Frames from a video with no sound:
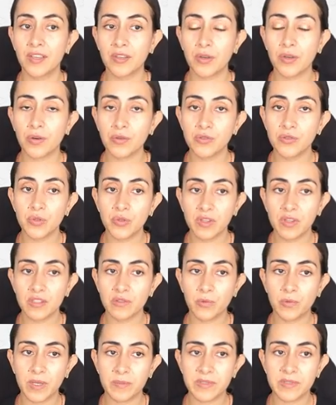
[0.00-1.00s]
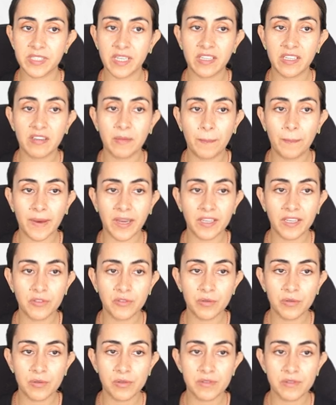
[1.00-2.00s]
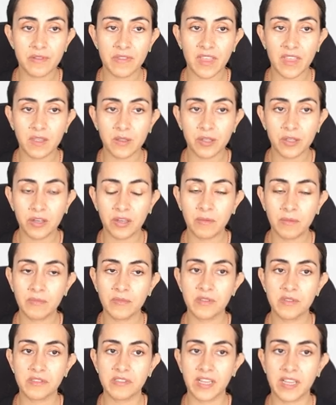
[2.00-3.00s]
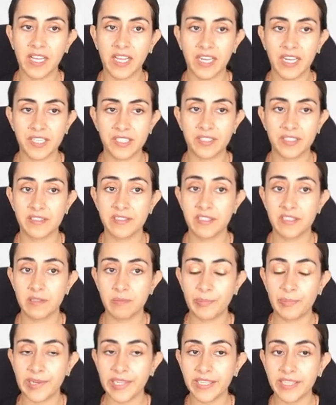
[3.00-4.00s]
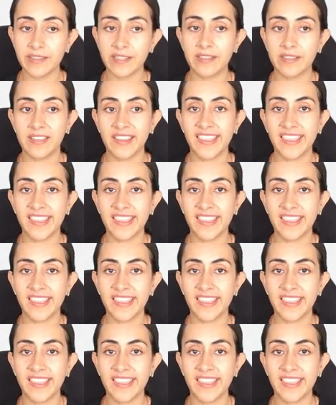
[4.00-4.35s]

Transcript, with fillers: go to this website, pinetools.com/split-e.